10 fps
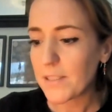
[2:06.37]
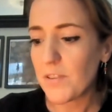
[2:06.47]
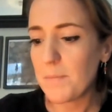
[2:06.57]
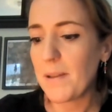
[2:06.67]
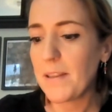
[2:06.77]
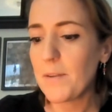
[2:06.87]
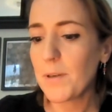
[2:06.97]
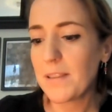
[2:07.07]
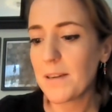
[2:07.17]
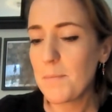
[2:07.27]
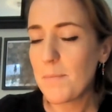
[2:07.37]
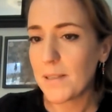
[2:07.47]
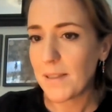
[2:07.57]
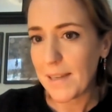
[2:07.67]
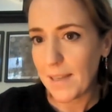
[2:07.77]
I was familiar with them,
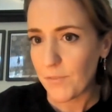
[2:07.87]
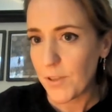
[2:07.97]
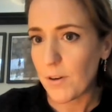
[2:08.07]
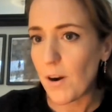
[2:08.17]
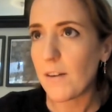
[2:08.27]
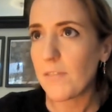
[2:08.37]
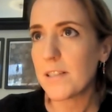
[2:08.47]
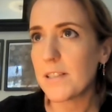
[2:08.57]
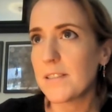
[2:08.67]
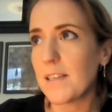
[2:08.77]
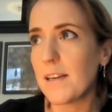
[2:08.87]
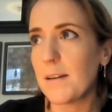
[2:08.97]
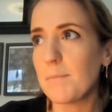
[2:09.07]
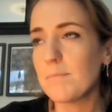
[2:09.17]
but like if you're offered an